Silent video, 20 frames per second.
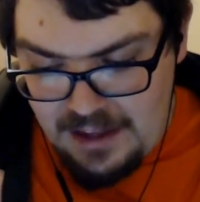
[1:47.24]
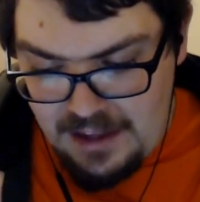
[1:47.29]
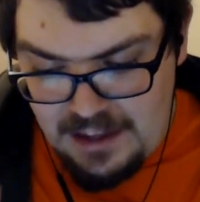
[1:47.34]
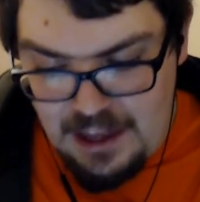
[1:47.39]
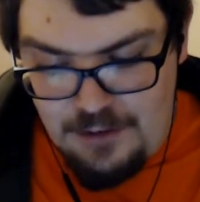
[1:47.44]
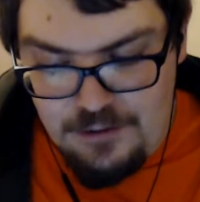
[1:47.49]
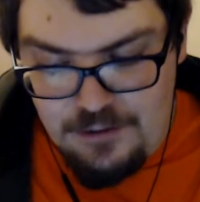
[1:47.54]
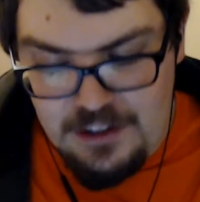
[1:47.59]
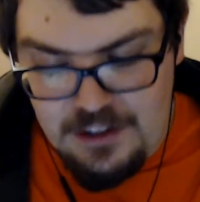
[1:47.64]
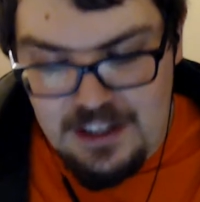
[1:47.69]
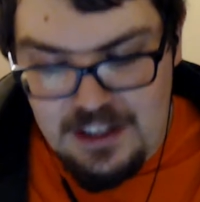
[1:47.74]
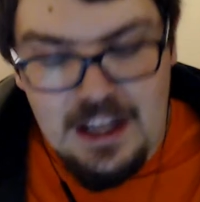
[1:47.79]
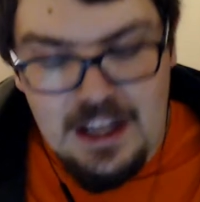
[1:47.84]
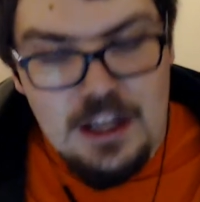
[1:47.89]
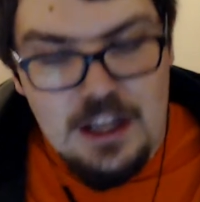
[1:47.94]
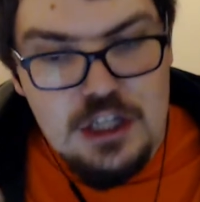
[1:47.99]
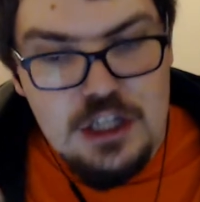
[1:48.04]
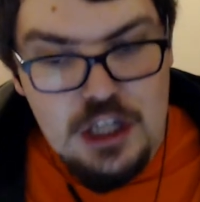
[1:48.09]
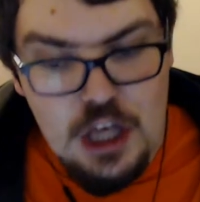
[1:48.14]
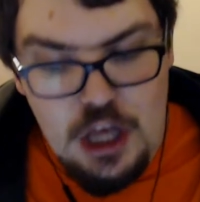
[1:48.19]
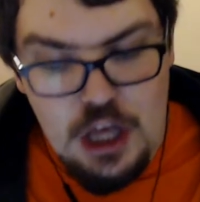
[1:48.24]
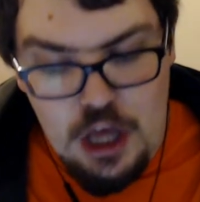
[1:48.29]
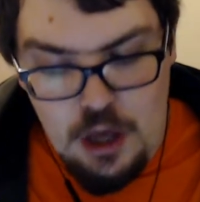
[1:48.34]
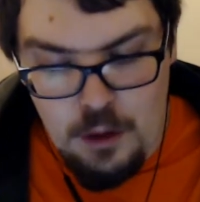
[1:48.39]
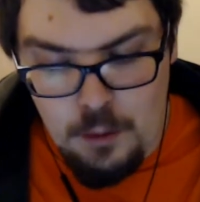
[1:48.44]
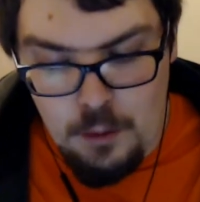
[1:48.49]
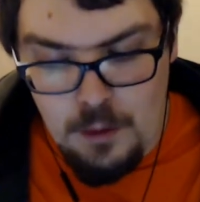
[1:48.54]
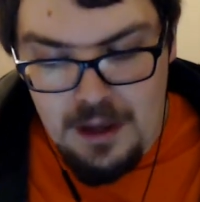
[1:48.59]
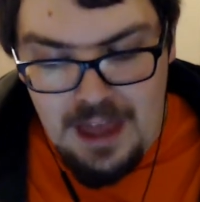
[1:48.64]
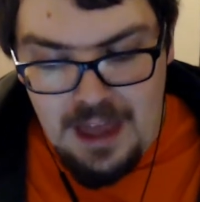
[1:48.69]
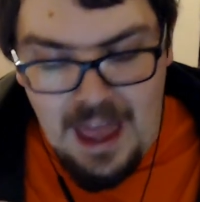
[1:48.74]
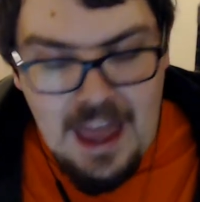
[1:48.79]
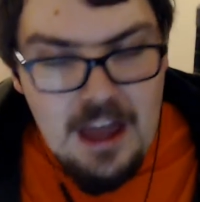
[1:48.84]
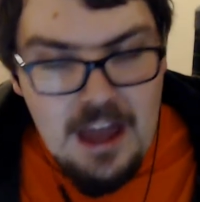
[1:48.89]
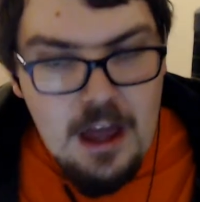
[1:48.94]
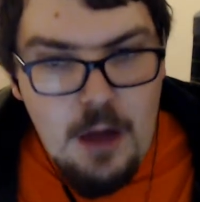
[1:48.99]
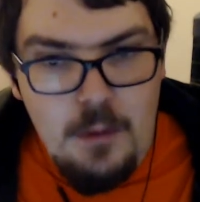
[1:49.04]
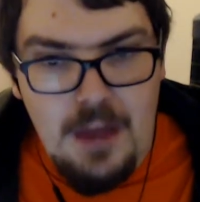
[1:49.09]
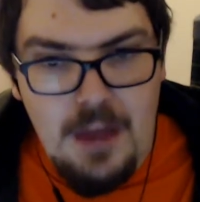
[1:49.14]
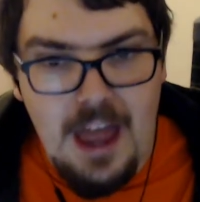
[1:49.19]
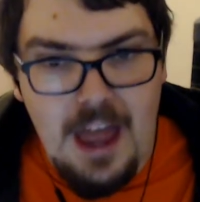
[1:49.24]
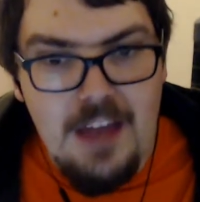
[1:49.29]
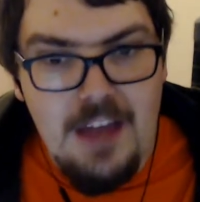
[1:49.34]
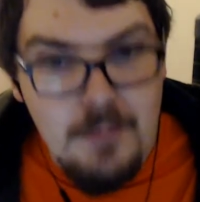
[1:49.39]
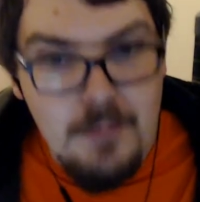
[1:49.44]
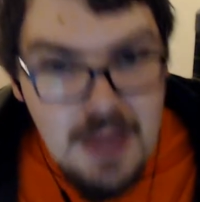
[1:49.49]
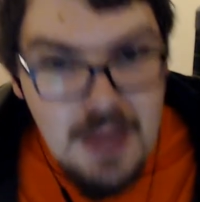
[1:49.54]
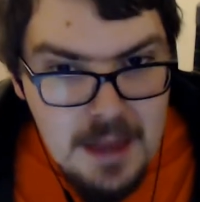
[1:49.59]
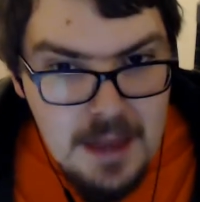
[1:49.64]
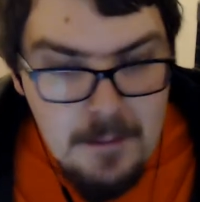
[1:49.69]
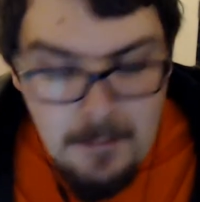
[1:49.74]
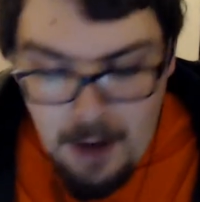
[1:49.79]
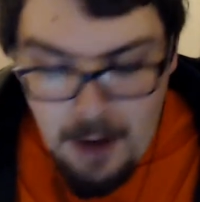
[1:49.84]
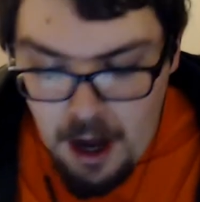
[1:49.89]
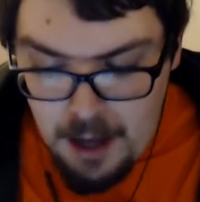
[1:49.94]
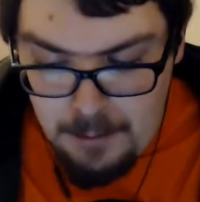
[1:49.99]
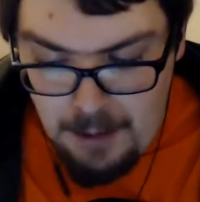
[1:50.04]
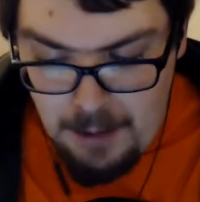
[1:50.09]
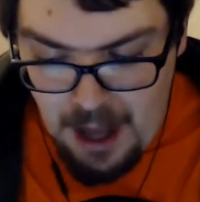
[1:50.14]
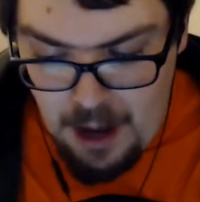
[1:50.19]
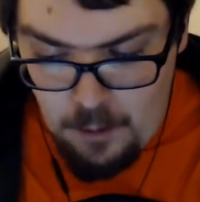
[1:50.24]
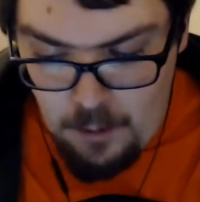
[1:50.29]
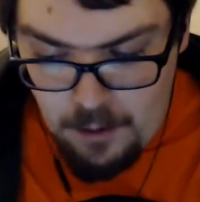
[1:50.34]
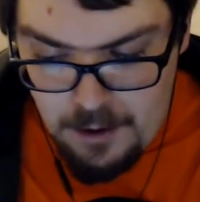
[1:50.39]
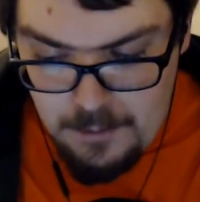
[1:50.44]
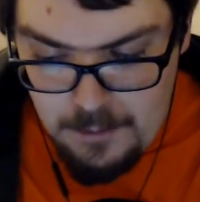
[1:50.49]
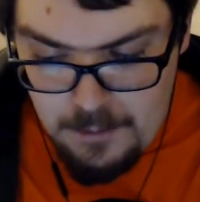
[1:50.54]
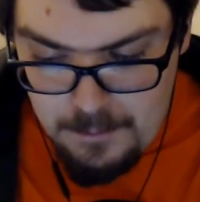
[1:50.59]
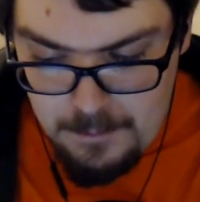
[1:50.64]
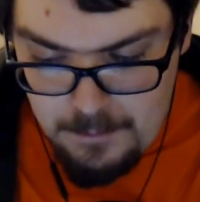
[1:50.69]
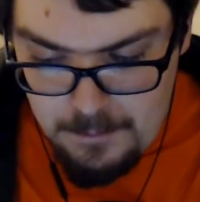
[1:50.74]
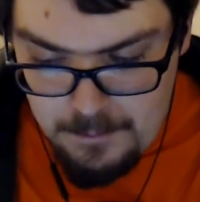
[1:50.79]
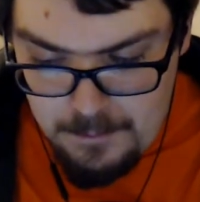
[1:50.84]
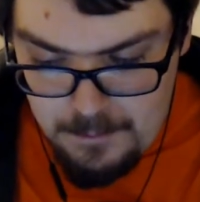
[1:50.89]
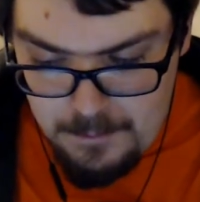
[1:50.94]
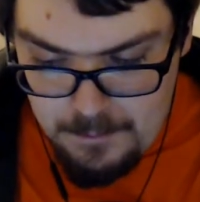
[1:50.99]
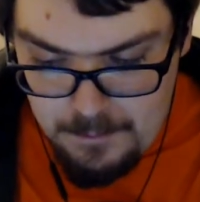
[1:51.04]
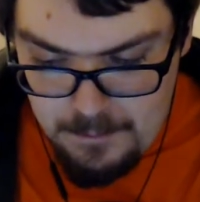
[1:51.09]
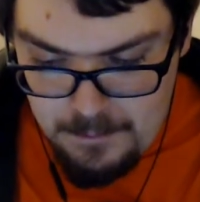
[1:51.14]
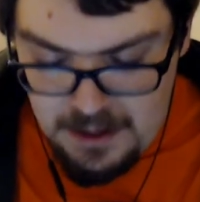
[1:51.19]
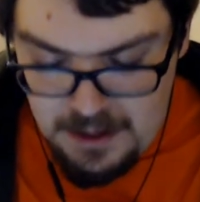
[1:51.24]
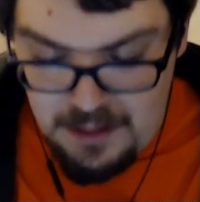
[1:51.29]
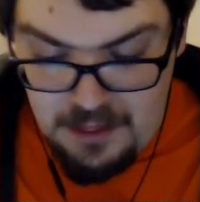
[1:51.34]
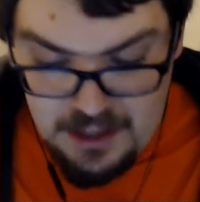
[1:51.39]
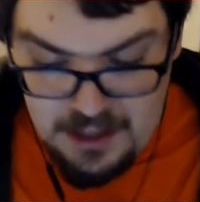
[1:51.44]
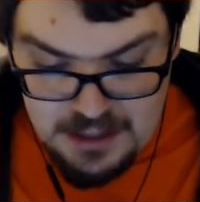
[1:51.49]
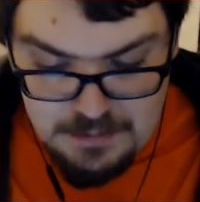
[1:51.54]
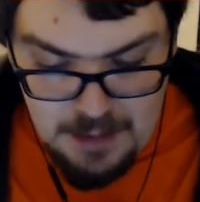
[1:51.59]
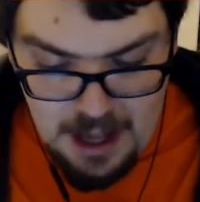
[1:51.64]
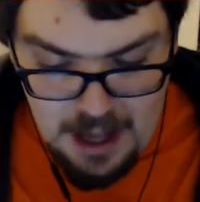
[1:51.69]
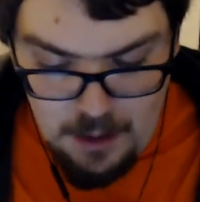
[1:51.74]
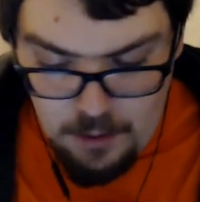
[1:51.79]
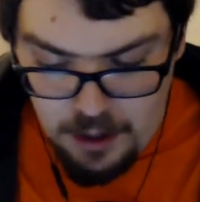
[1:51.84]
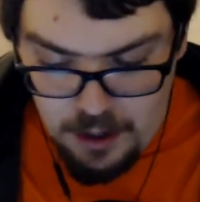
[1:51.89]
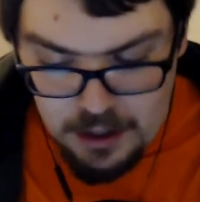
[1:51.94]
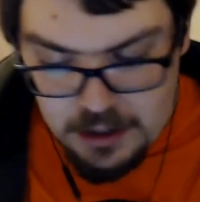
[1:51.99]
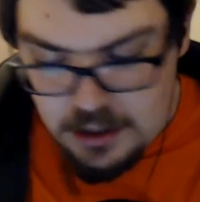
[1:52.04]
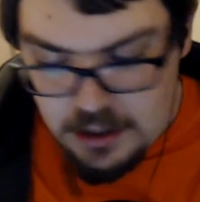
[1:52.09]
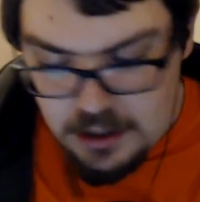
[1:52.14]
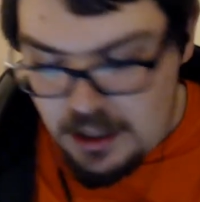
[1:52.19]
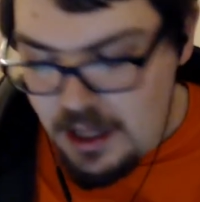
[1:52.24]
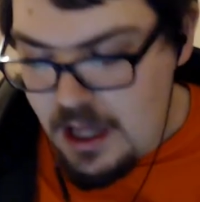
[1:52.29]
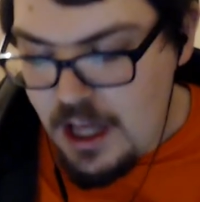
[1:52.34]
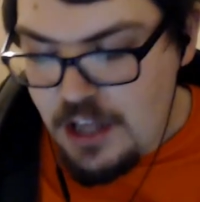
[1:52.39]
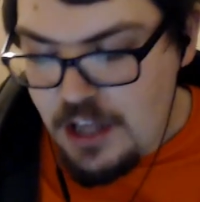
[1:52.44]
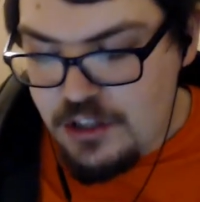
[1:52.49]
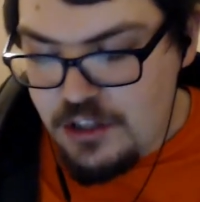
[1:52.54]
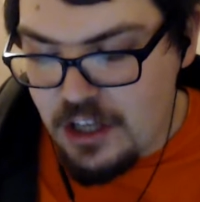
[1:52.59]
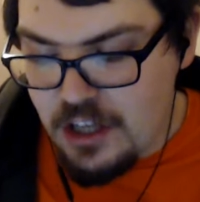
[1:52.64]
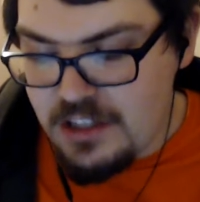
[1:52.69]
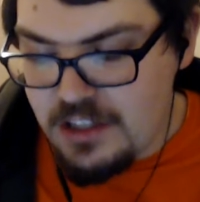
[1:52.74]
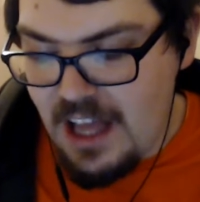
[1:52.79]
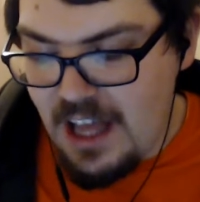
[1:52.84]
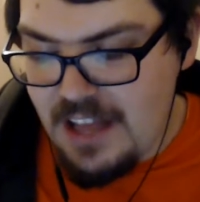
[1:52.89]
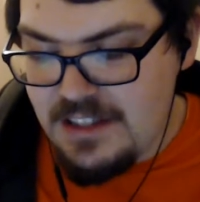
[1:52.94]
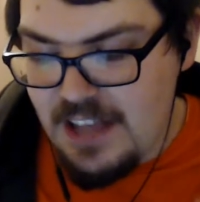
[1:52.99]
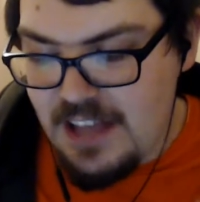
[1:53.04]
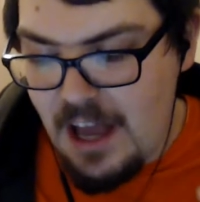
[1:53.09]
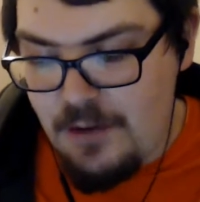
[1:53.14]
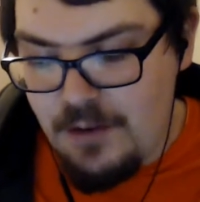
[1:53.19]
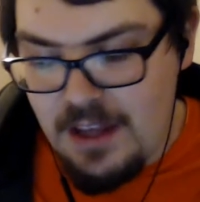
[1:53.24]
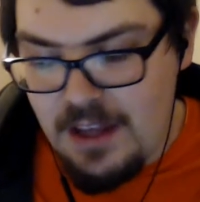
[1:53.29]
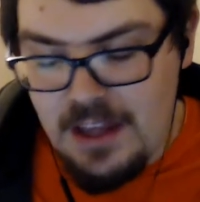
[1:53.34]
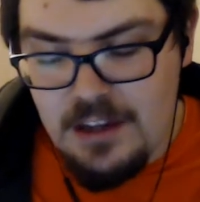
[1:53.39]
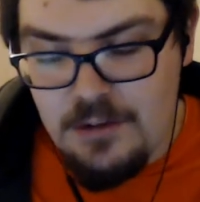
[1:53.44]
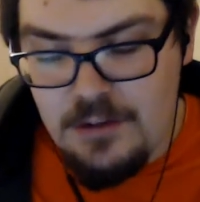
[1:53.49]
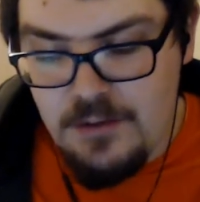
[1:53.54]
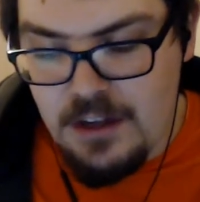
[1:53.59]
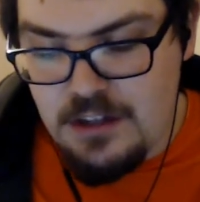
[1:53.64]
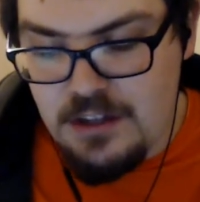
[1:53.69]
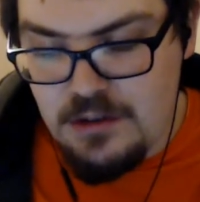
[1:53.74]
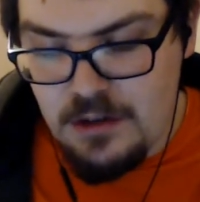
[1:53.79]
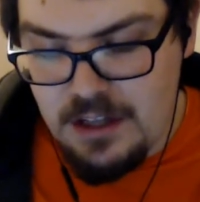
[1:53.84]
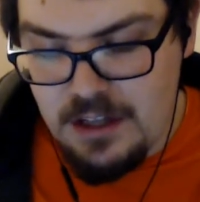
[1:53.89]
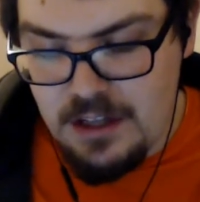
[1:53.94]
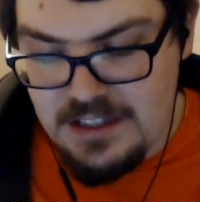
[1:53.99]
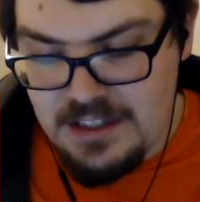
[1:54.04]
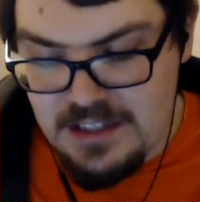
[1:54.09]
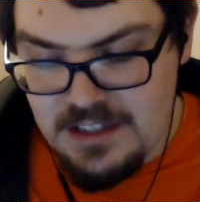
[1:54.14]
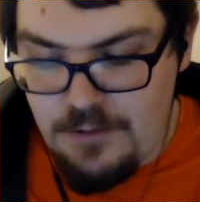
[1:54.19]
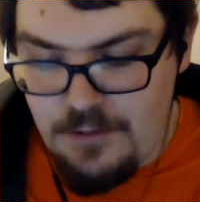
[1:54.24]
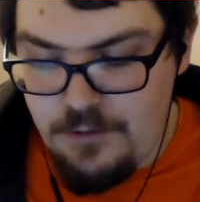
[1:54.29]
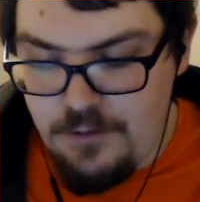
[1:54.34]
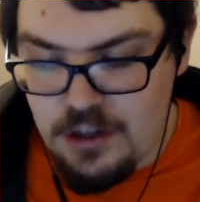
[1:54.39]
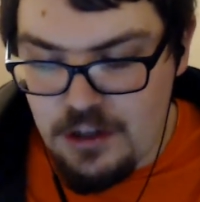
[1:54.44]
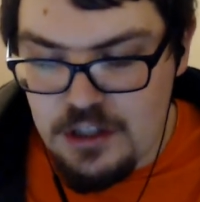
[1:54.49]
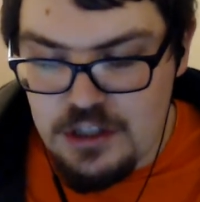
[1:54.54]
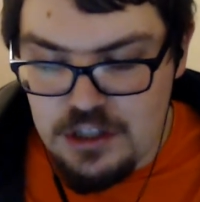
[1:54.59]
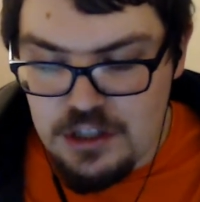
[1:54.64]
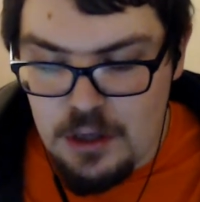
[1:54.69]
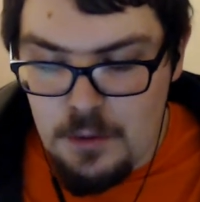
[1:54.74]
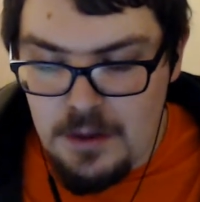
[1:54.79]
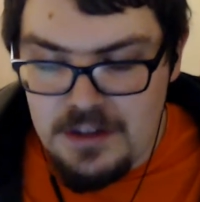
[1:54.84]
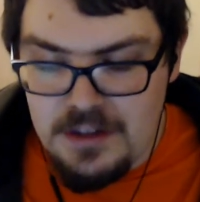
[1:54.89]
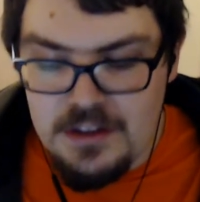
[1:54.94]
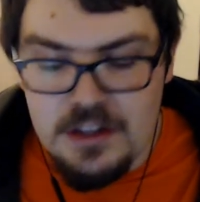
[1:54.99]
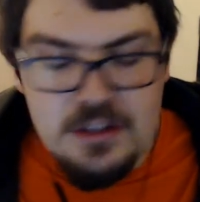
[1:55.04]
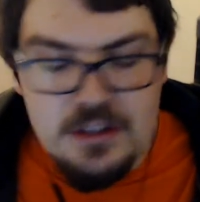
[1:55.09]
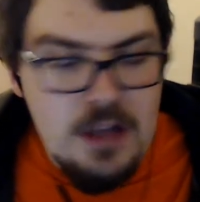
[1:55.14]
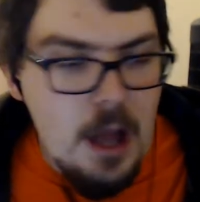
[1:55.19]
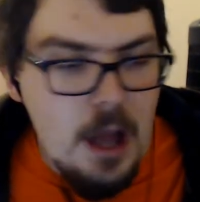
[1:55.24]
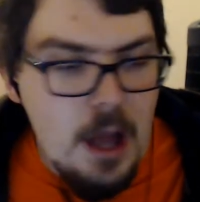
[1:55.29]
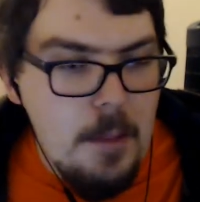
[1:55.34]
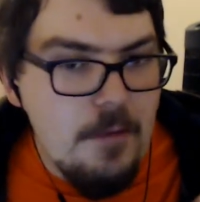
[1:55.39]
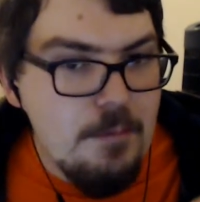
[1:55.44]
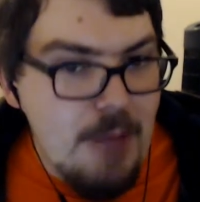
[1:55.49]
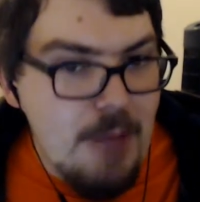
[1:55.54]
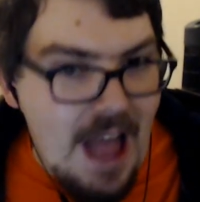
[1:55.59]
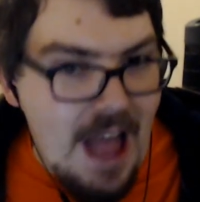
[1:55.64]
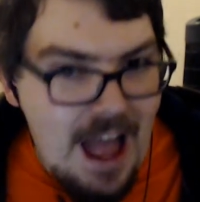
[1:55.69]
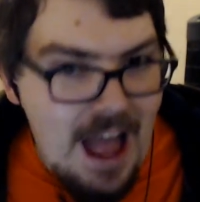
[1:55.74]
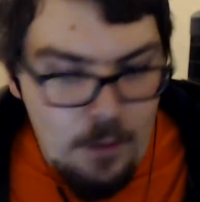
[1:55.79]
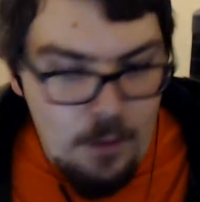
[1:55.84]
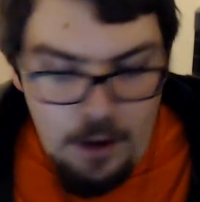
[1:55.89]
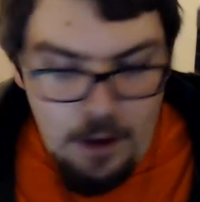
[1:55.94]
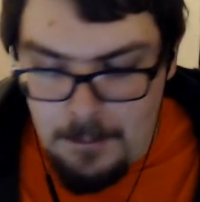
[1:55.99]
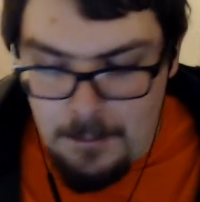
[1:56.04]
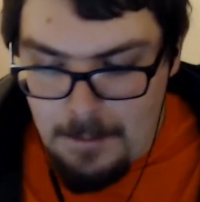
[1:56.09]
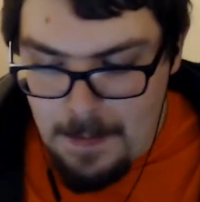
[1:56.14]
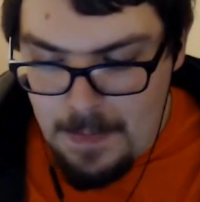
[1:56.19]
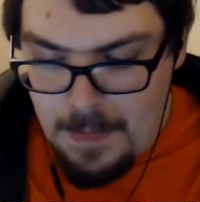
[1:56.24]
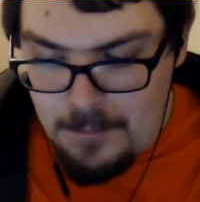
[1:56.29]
gifted it to you. Keiko gave me my power, me this power. Just as every individual is different, so is the type of power